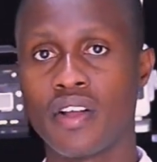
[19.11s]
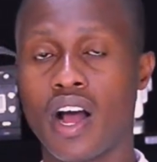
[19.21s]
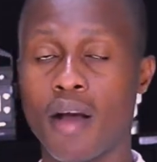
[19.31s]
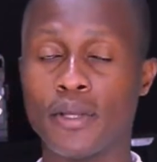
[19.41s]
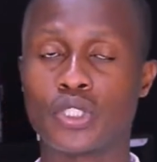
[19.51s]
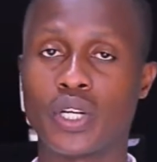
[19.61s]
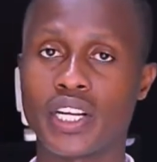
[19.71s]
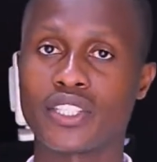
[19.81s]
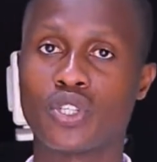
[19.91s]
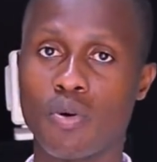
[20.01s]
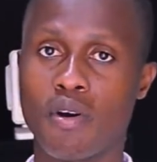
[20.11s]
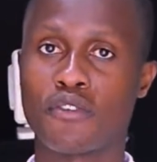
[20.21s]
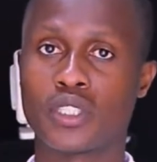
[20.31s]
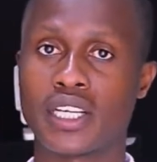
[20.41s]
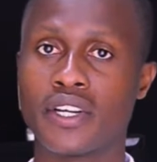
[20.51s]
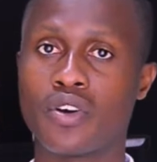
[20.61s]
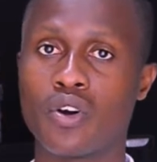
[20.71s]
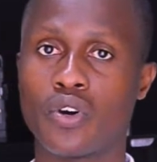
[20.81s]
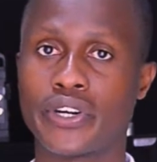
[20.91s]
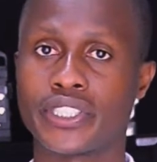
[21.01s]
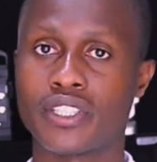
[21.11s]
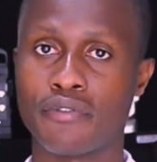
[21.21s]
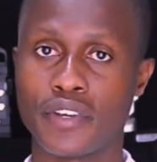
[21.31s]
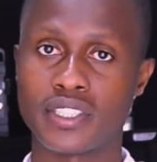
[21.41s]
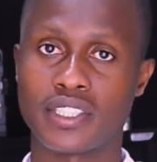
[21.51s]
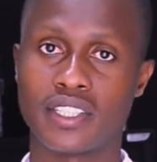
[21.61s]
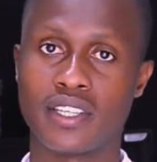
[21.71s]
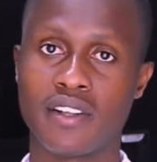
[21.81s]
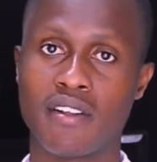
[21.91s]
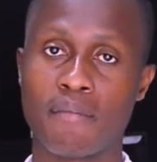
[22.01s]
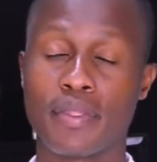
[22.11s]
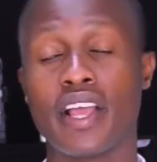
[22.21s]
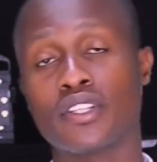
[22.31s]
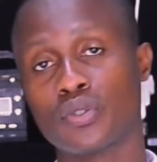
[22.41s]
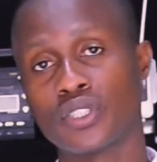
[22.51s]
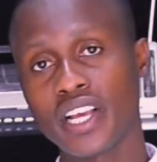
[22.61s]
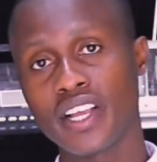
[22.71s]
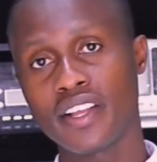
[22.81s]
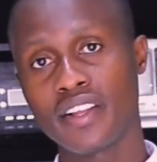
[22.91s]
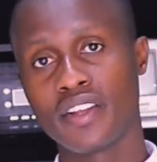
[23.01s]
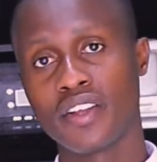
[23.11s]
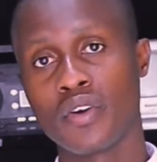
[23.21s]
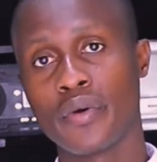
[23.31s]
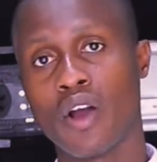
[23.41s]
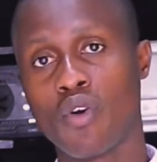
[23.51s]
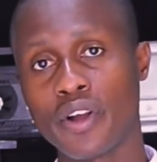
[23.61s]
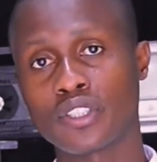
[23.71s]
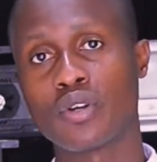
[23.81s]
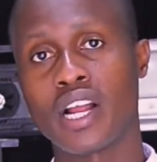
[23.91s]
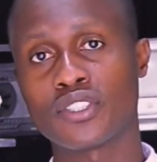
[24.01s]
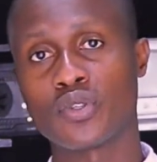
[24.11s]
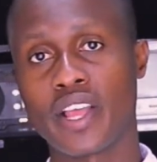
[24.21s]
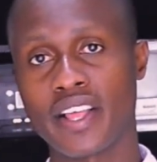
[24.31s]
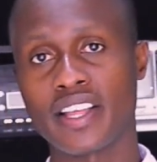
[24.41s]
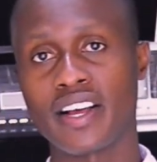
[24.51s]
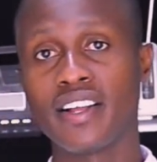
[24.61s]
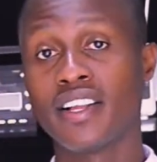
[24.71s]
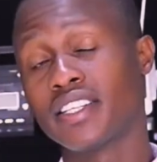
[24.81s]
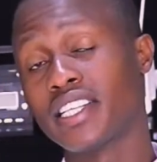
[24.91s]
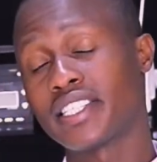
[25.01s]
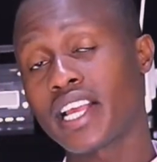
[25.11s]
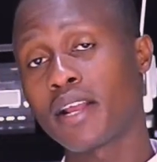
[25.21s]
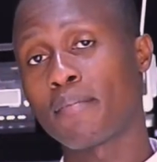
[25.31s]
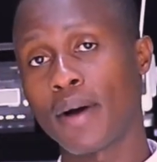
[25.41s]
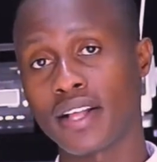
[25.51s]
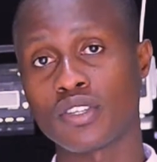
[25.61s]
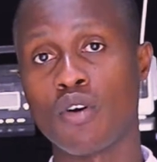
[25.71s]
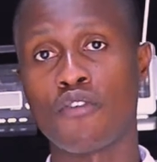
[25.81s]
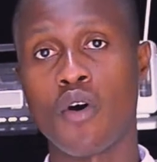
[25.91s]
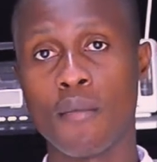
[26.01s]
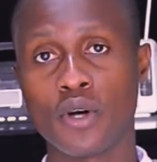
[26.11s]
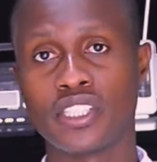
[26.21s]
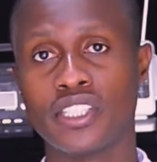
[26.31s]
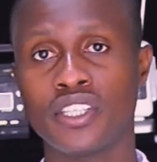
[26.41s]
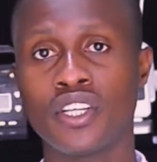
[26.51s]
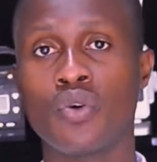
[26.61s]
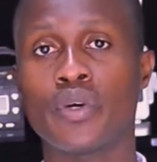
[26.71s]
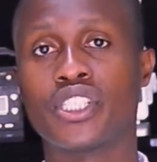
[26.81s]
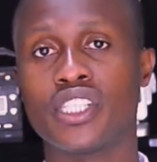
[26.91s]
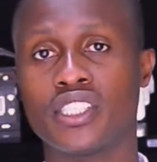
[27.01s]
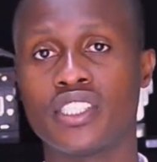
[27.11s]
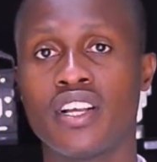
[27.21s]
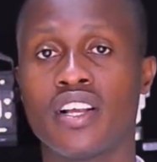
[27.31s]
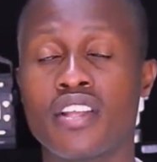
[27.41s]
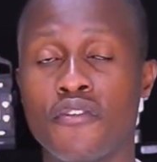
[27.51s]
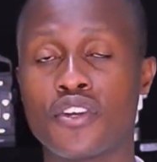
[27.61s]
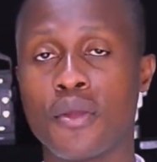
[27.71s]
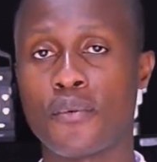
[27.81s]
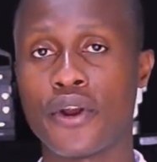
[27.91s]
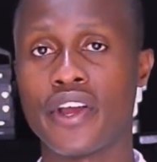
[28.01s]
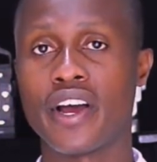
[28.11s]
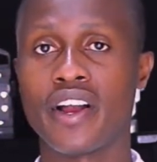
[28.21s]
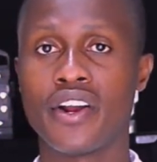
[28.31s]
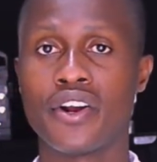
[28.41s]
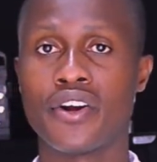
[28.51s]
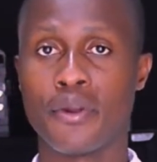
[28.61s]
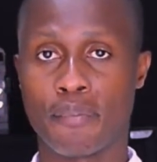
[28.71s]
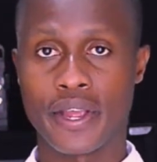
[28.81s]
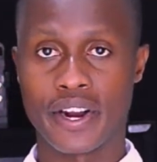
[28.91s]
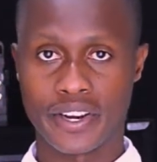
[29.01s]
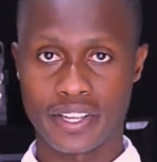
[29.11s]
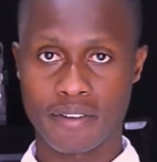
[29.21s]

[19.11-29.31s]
I'm a trainer at Rubavu Technical College TVET, and today we are going to learn together the second part of our module, which is DVD player repairing.